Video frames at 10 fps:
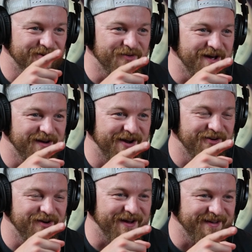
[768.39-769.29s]
Neurotic
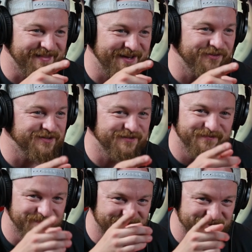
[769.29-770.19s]
crank. That was
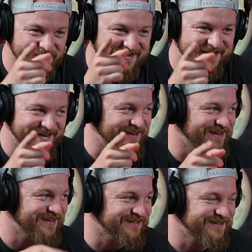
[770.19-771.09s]
to a T
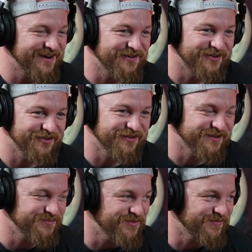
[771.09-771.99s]
his character in
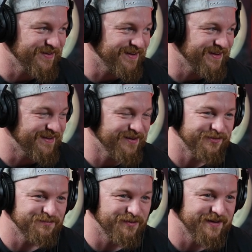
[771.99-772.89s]
this movie, and it
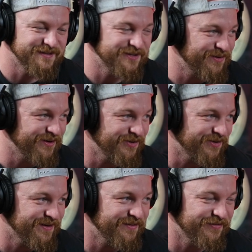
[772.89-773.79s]
was played so well, and you
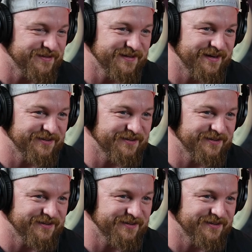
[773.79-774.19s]
could definitely see how it's